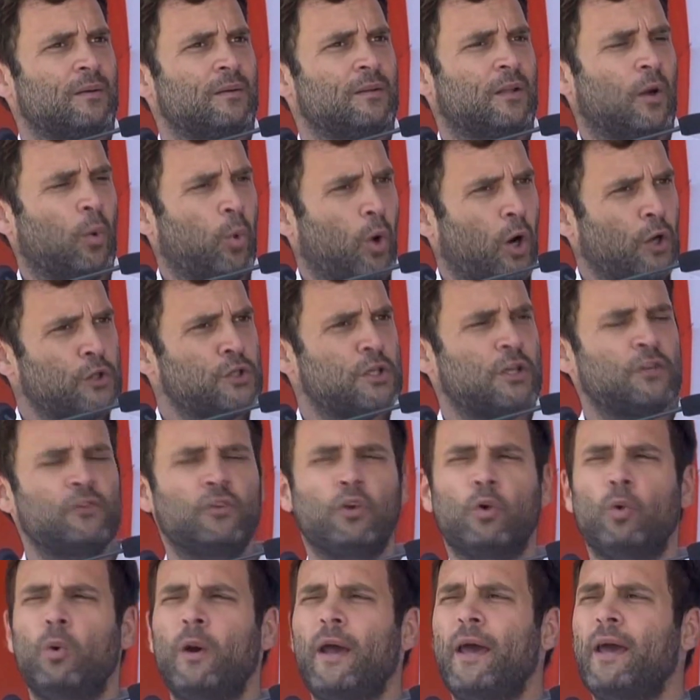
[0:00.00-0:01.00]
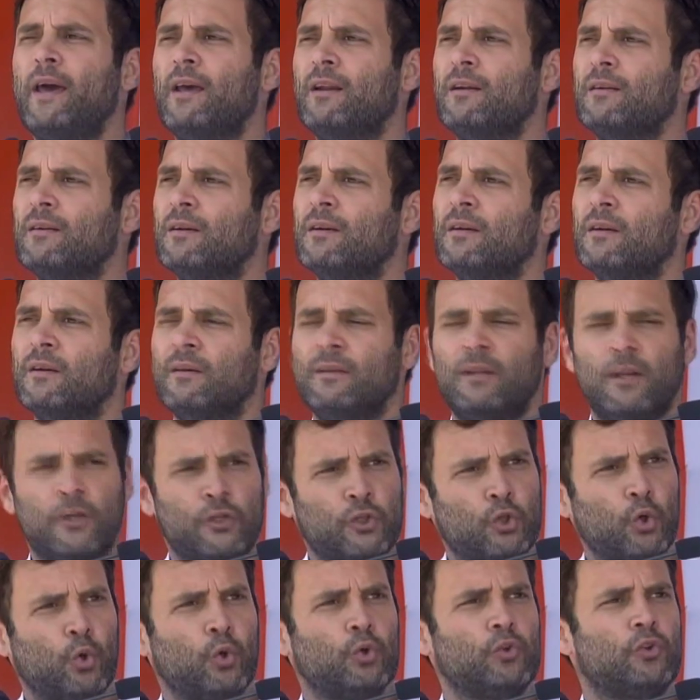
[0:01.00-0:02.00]
the watches you wear, the
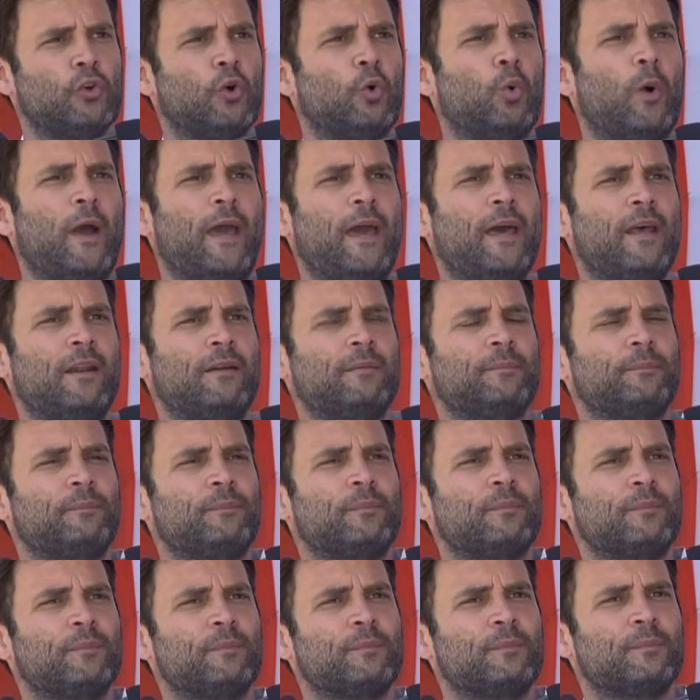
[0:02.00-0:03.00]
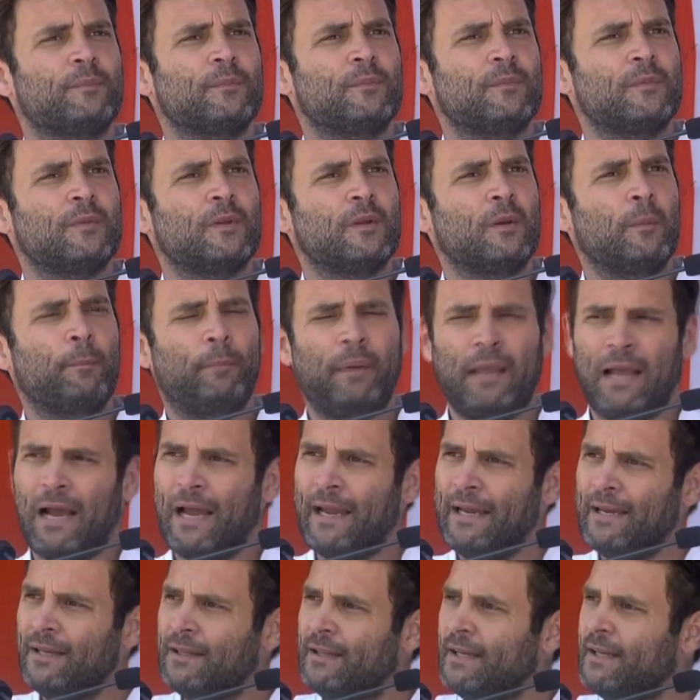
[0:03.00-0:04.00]
shoes you wear,
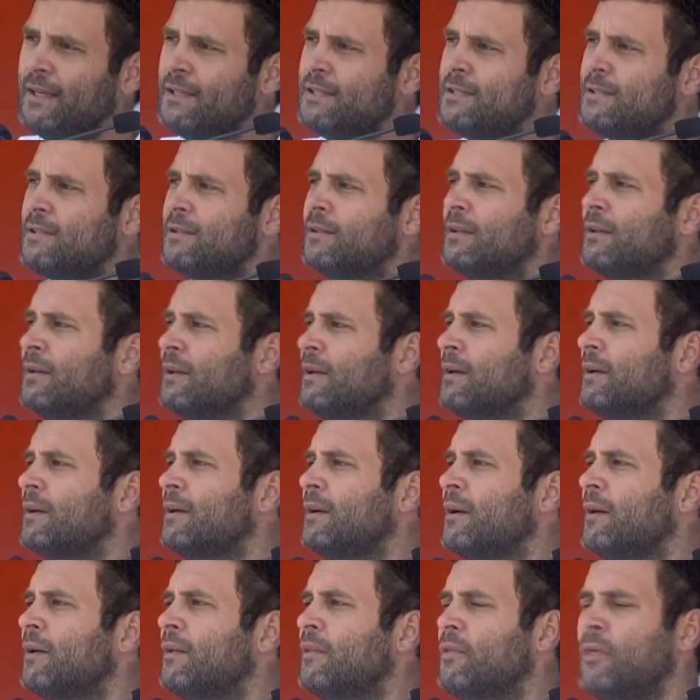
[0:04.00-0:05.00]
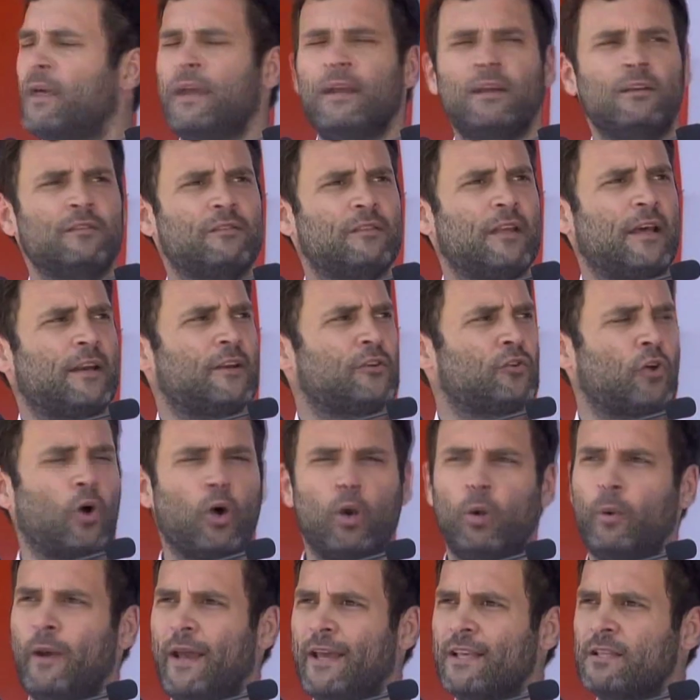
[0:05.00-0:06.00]
behind these things there is
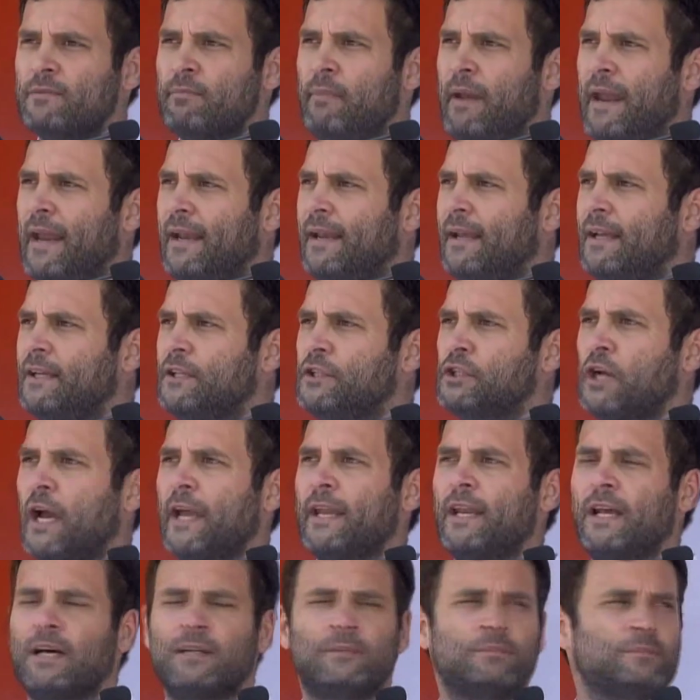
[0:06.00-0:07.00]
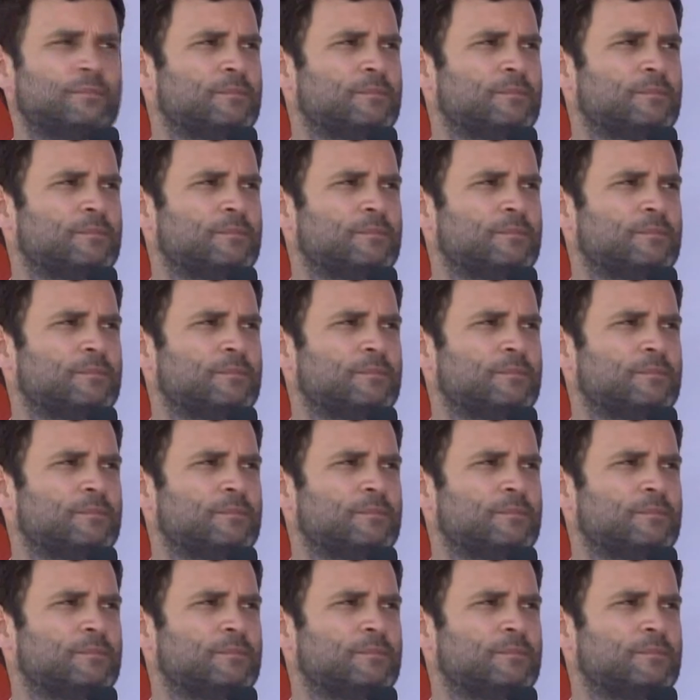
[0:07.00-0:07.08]
always made in China.